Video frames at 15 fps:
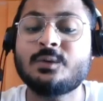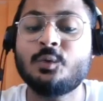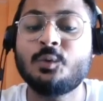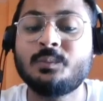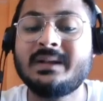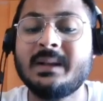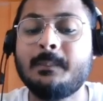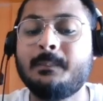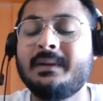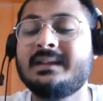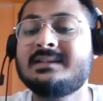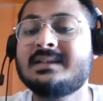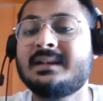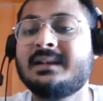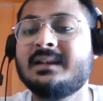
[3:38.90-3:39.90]
room
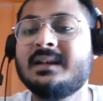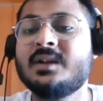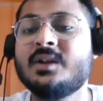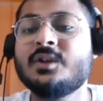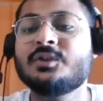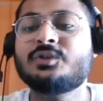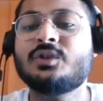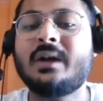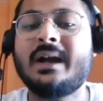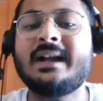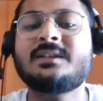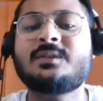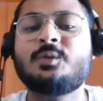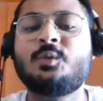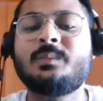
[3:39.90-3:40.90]
temperature. So
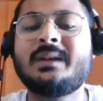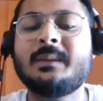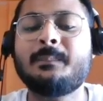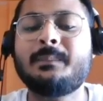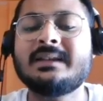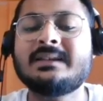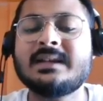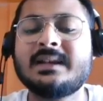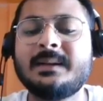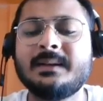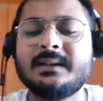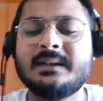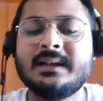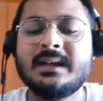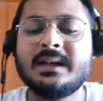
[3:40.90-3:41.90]
at room temperature
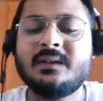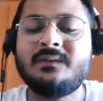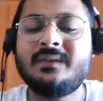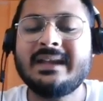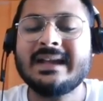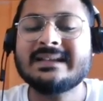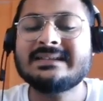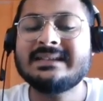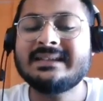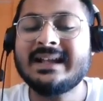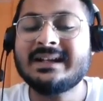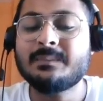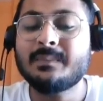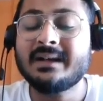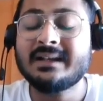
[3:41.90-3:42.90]
we can see
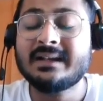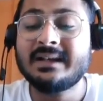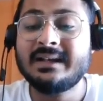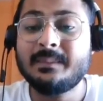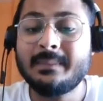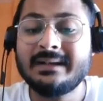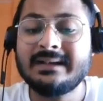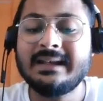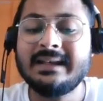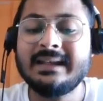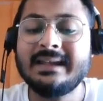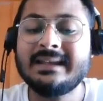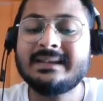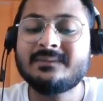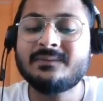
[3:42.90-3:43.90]
that mercury metal
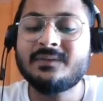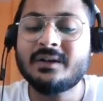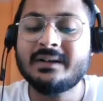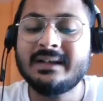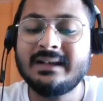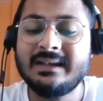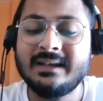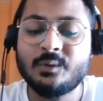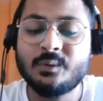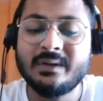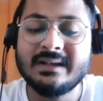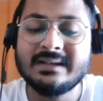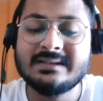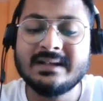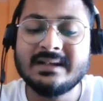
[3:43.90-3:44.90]
is found in
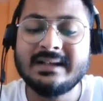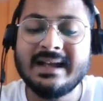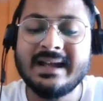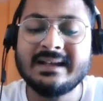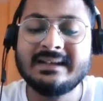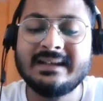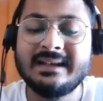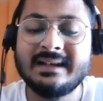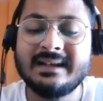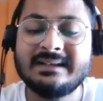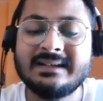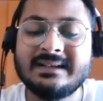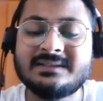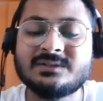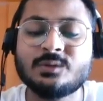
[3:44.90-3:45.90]
liquid state, and here
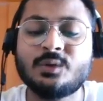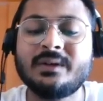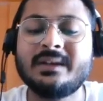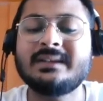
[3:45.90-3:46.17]
it is shown